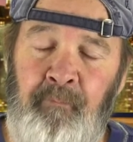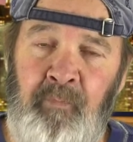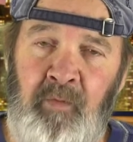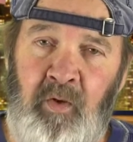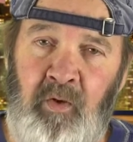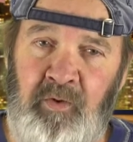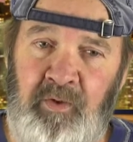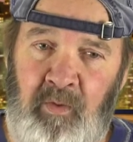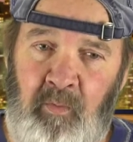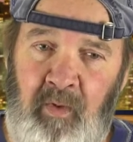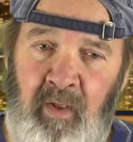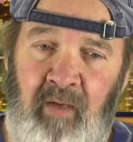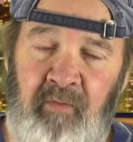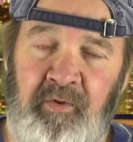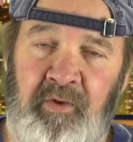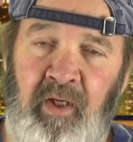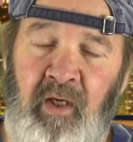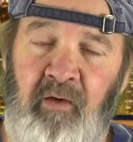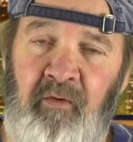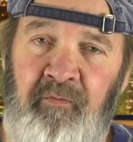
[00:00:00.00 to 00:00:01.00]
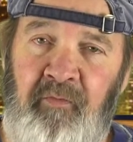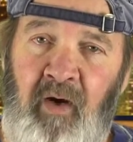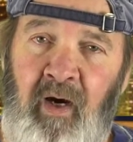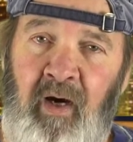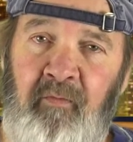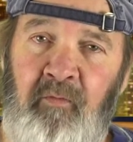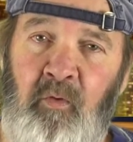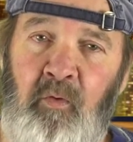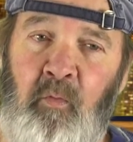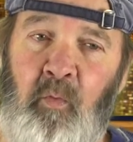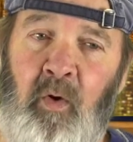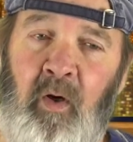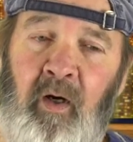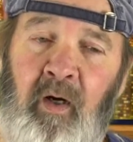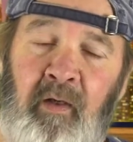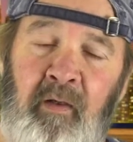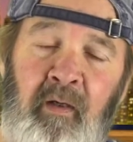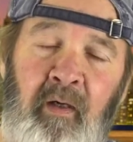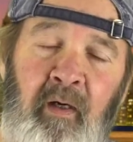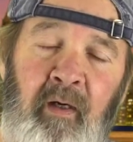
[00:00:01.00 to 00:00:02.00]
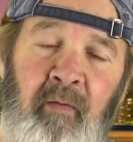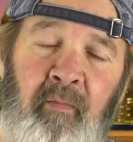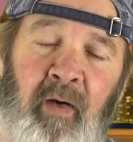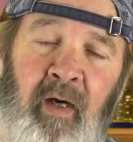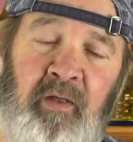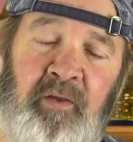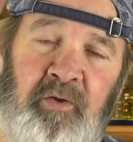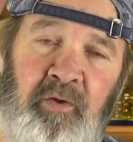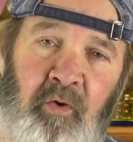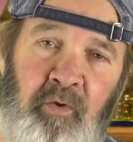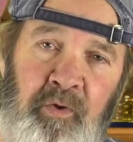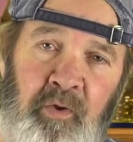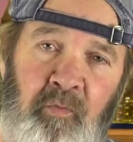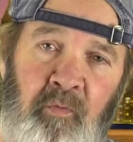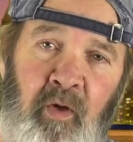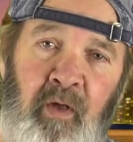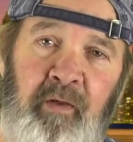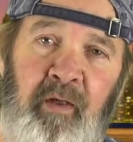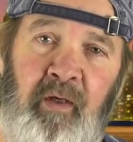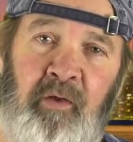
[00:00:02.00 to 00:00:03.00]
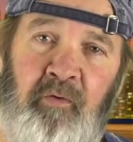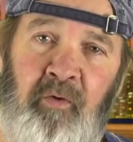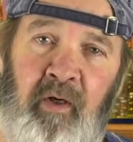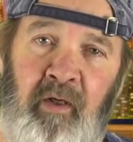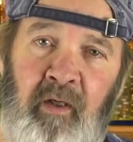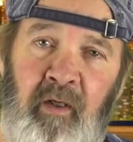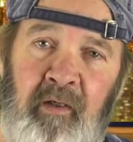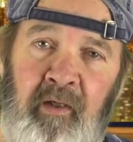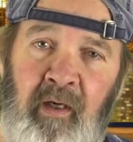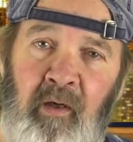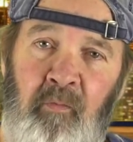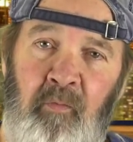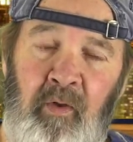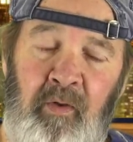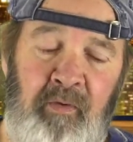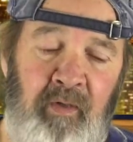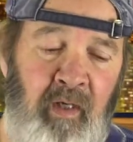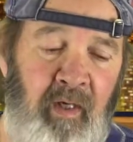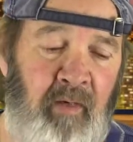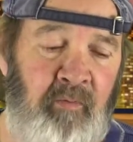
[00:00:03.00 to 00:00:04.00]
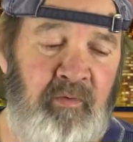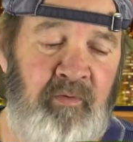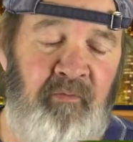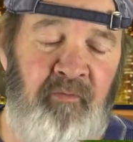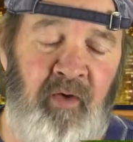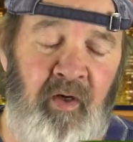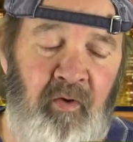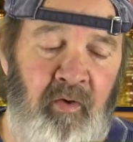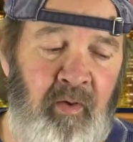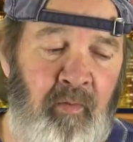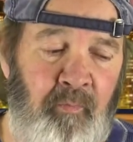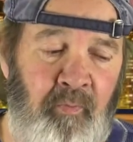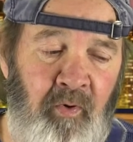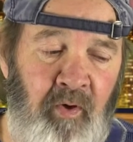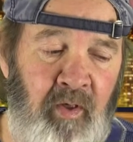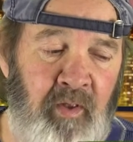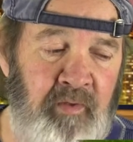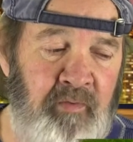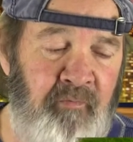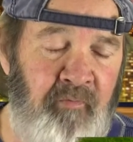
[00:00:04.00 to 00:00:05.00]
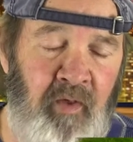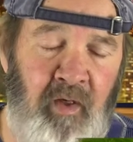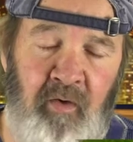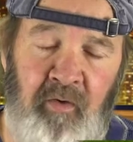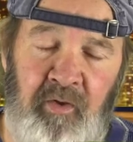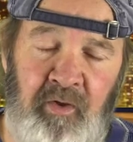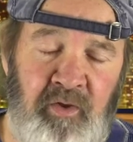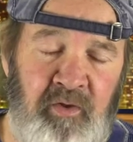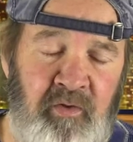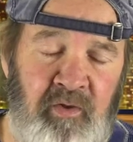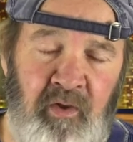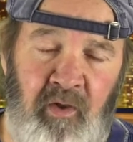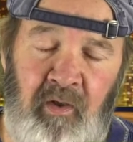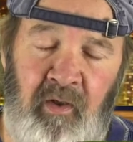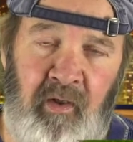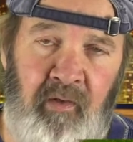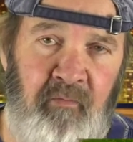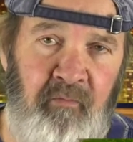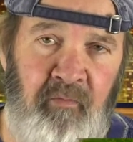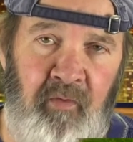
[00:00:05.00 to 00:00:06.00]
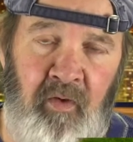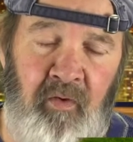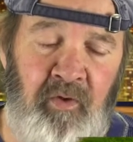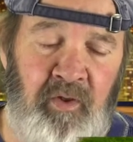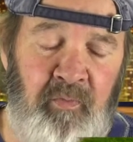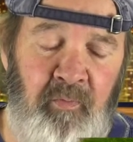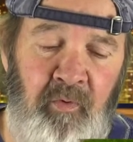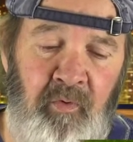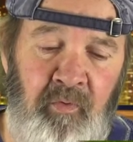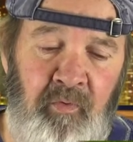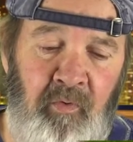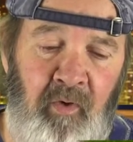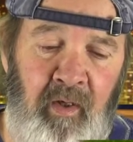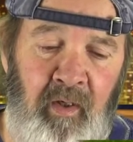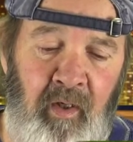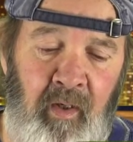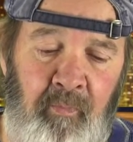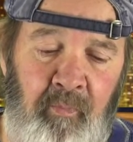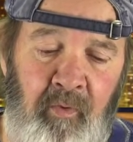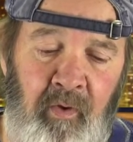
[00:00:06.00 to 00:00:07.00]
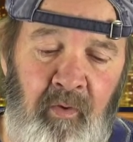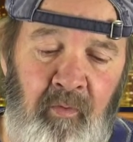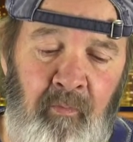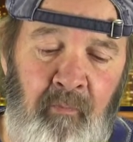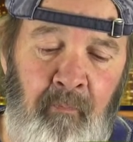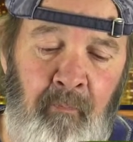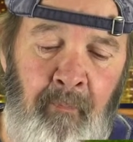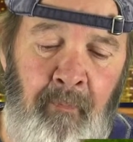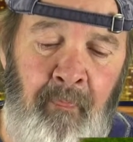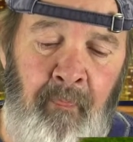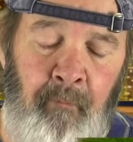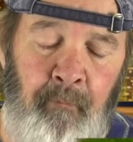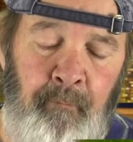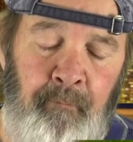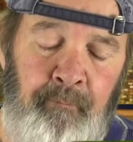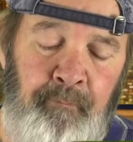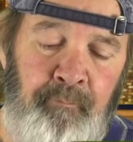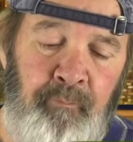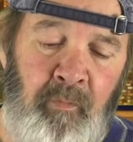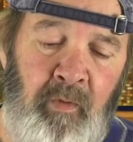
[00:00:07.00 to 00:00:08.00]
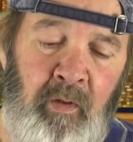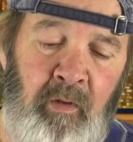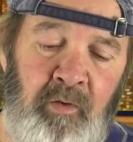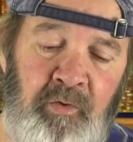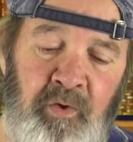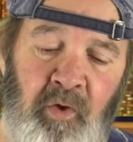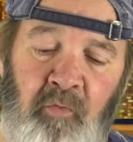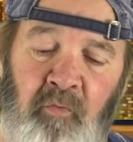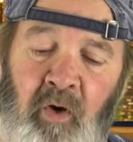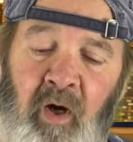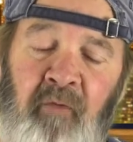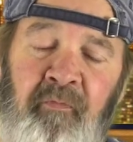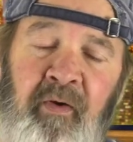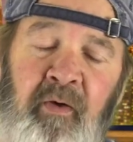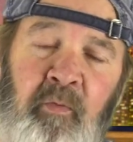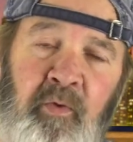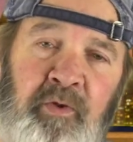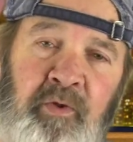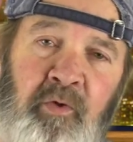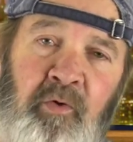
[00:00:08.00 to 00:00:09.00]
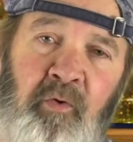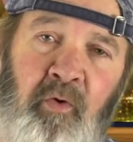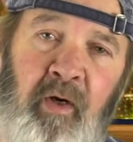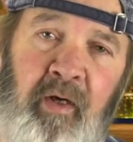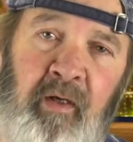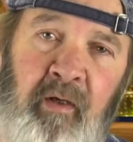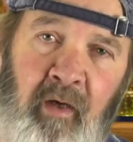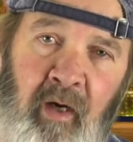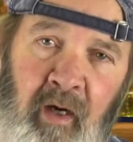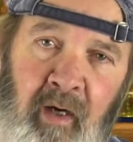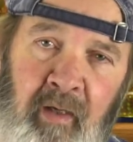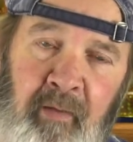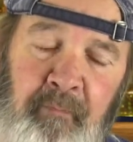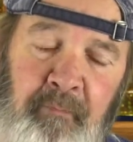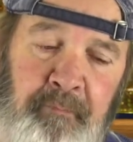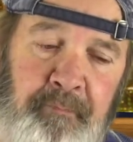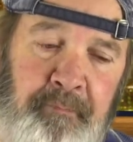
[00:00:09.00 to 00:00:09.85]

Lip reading: Because when I was down at 501, I saw you run that crane like that one day. I was very impressed. Very slick, very smooth crane operator. So Ruffy was a great guy.